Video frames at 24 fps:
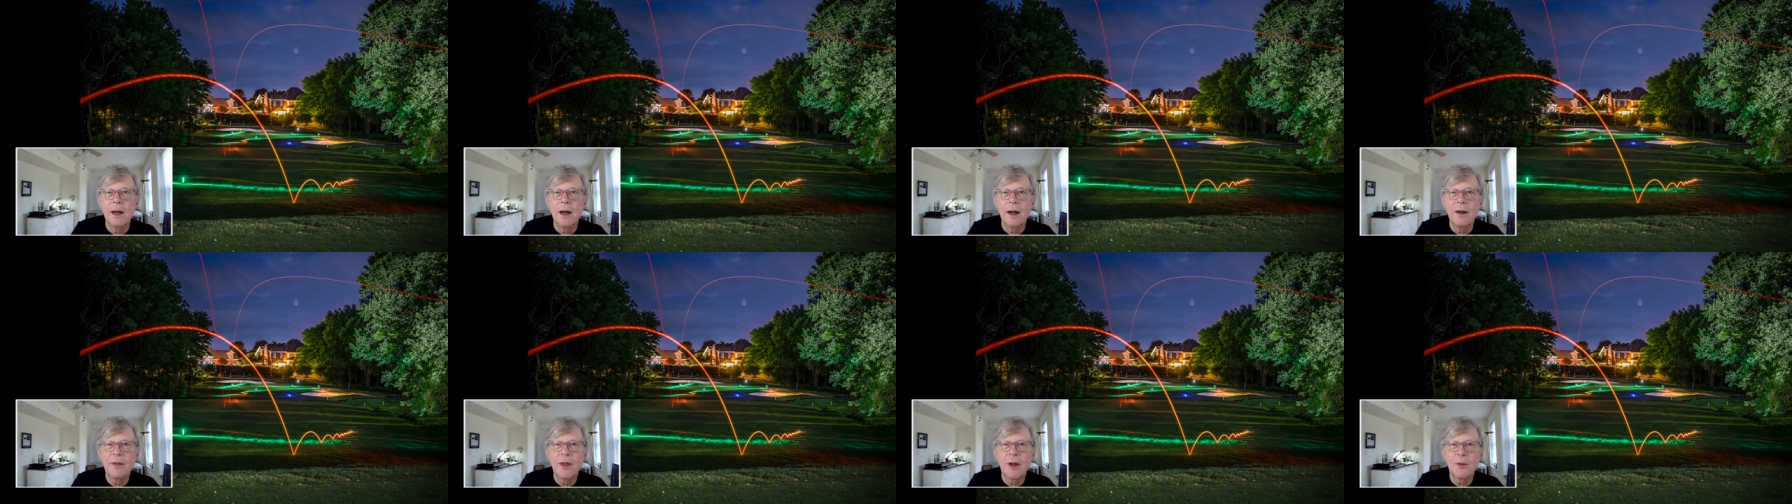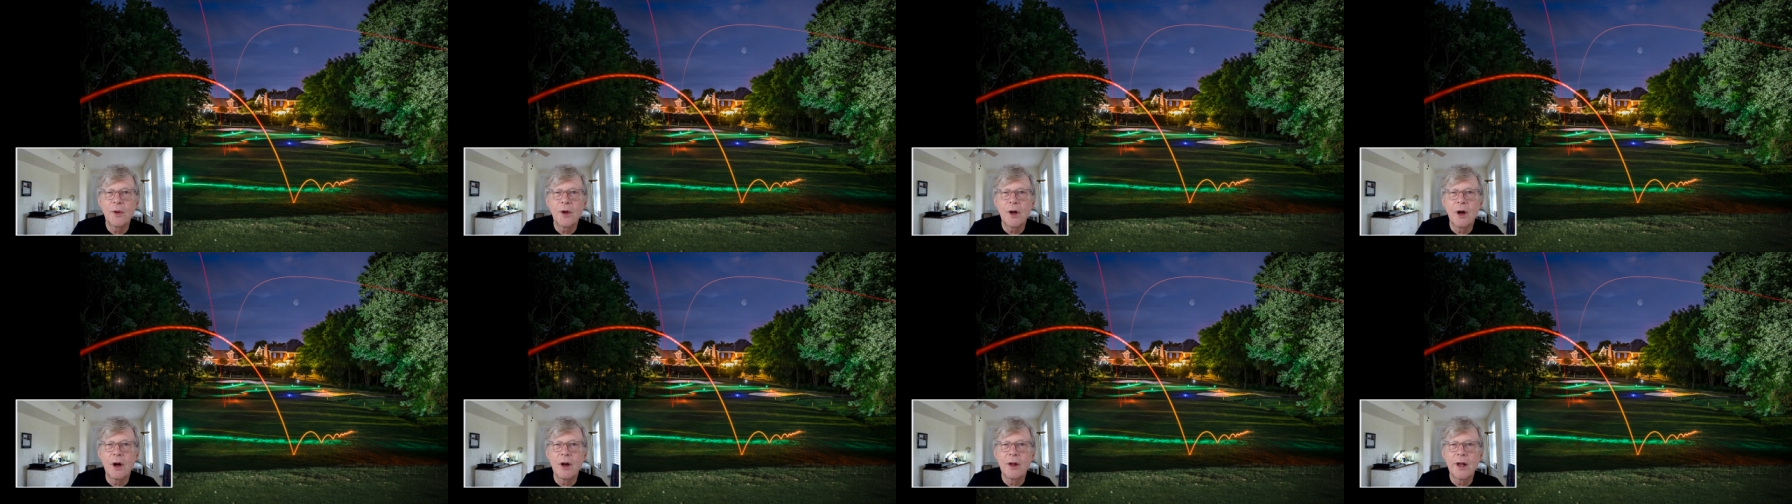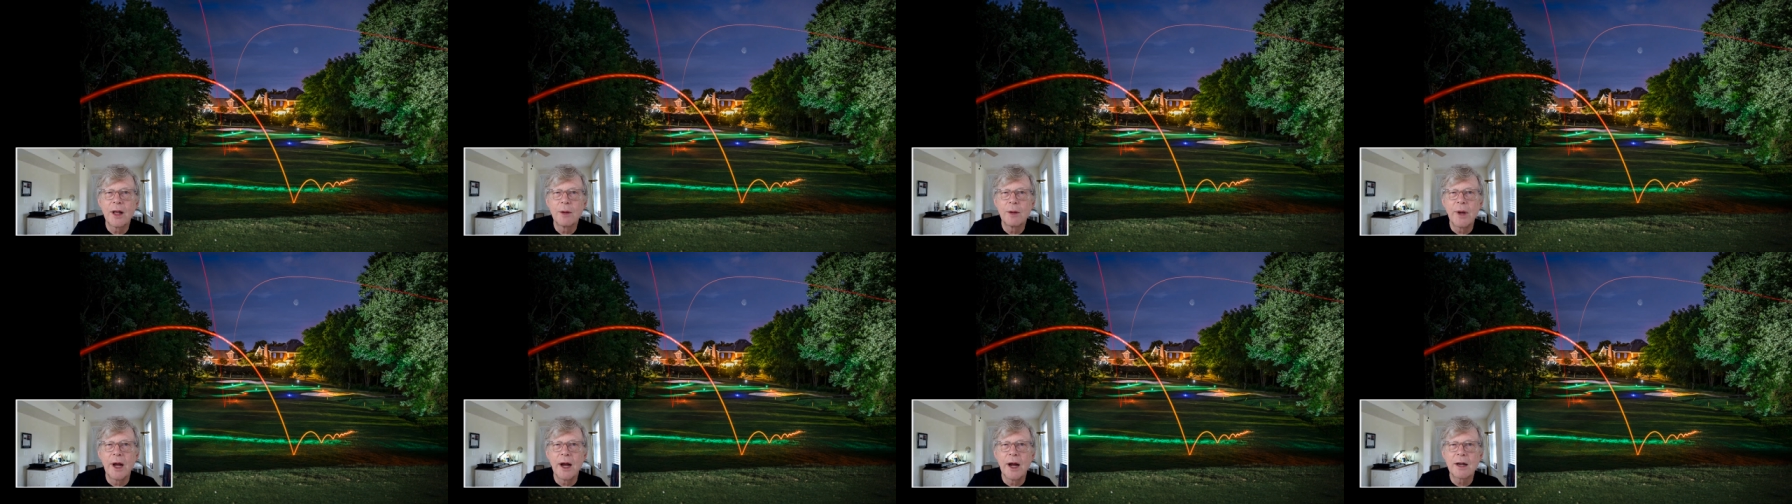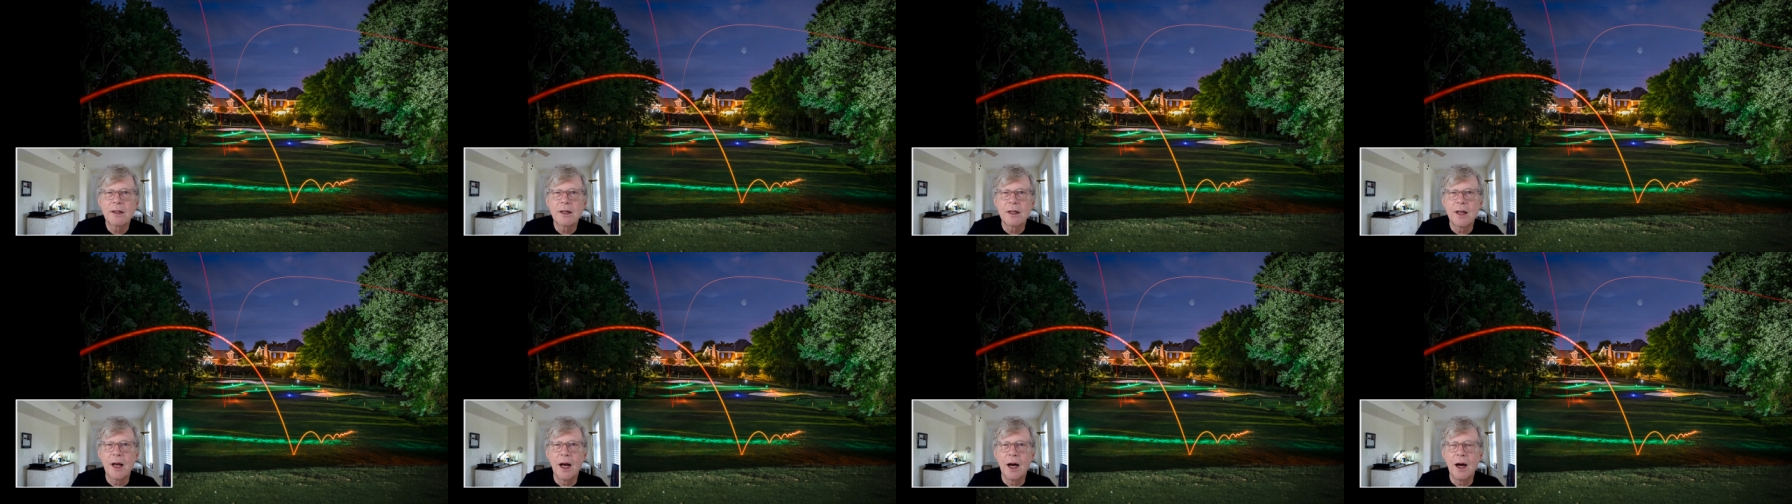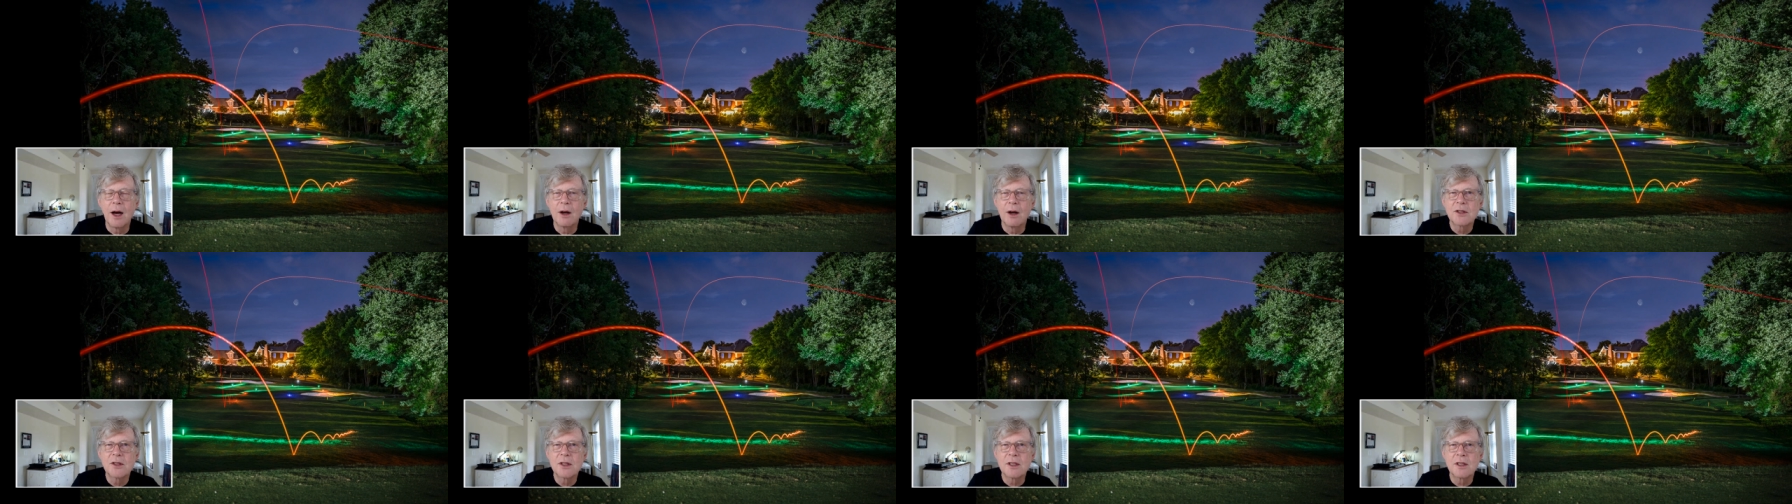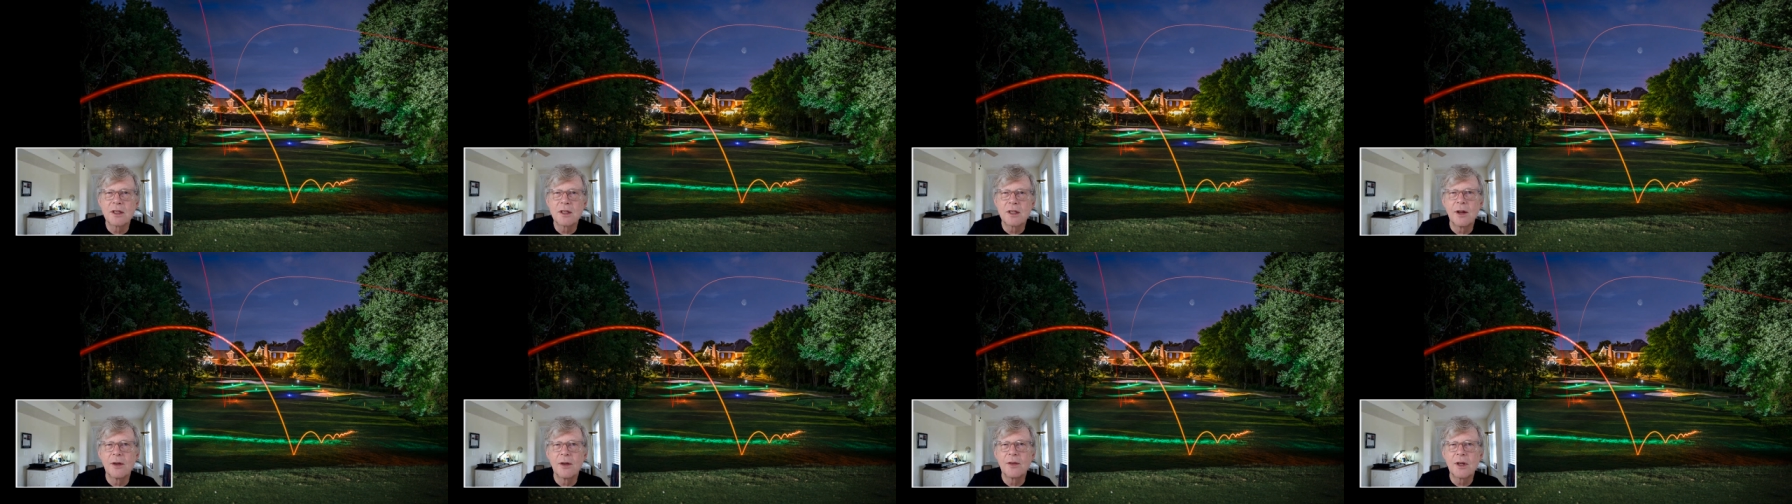and then we all head back to the house
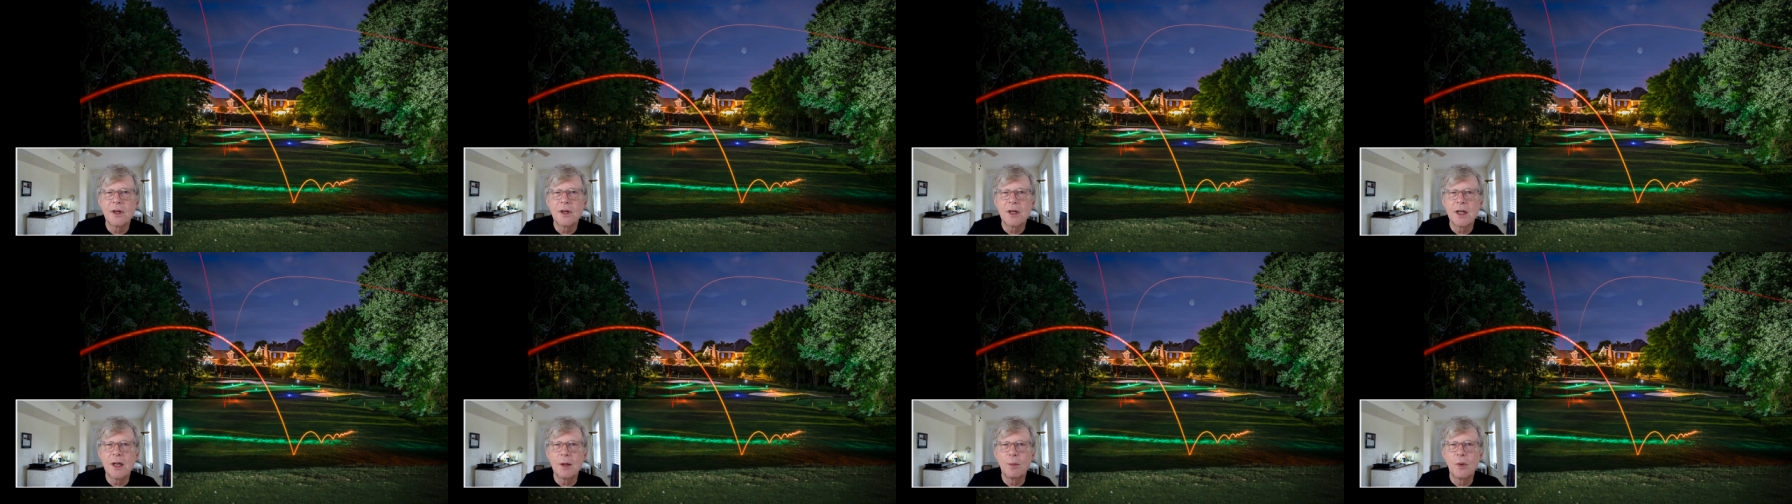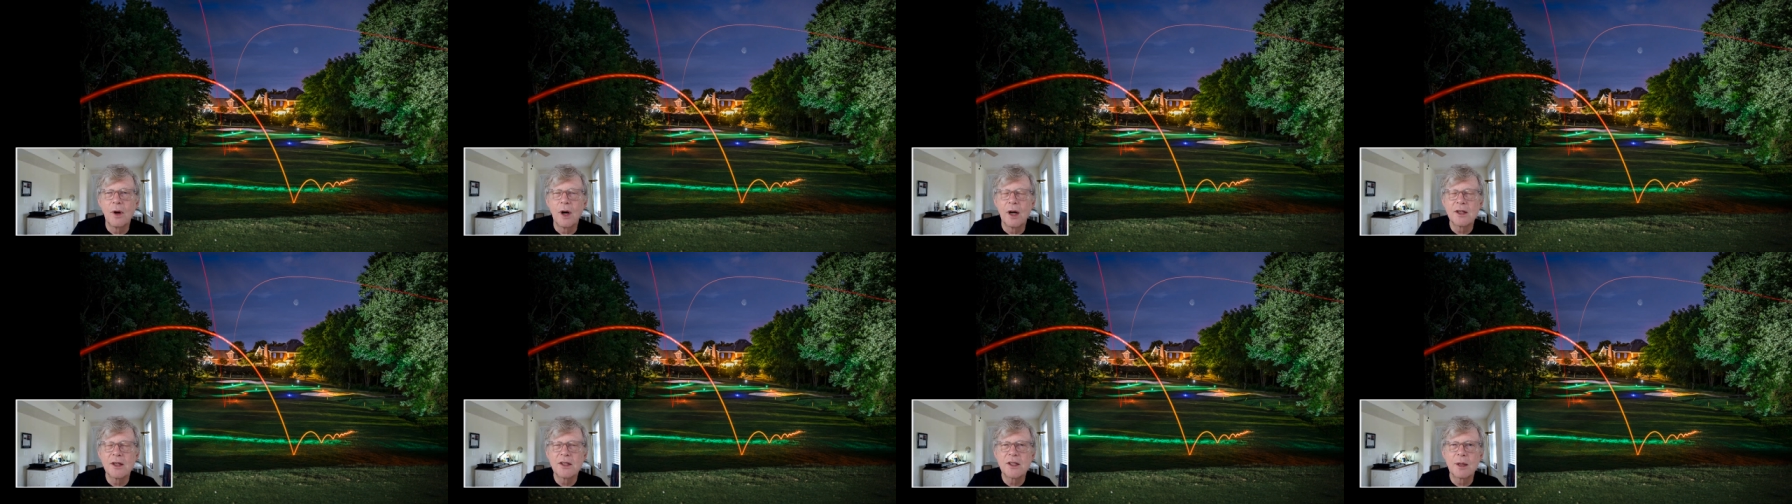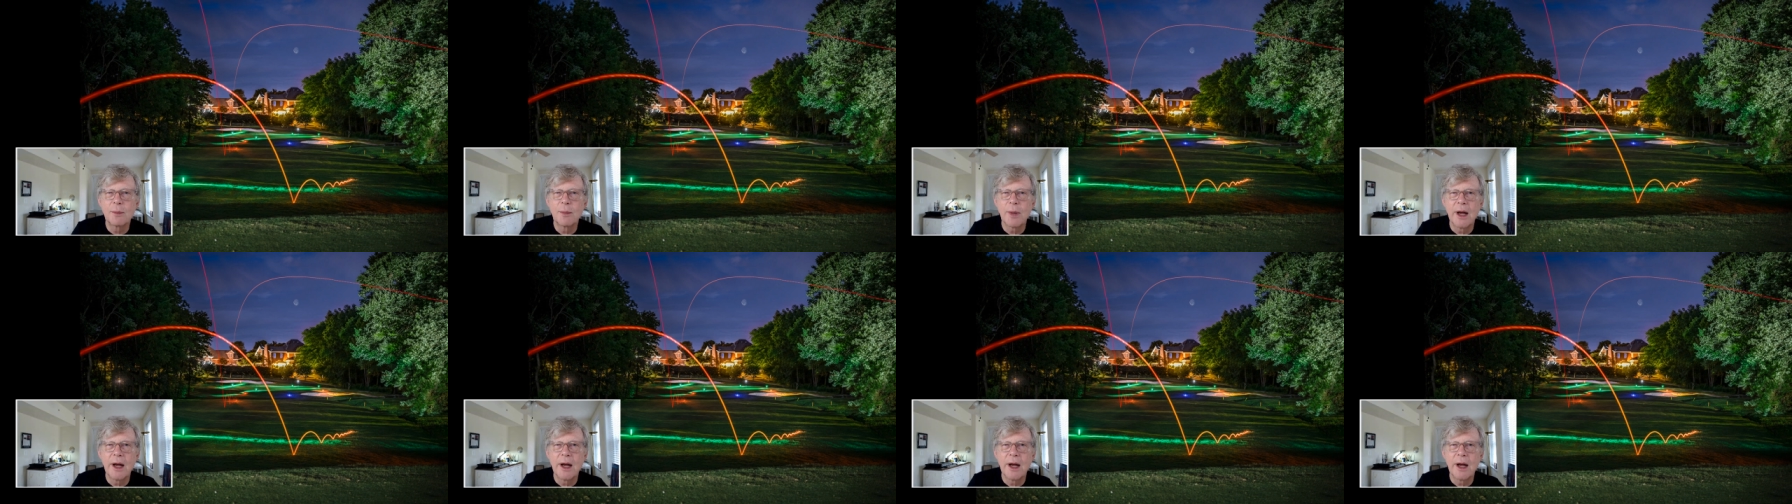and, and keep watching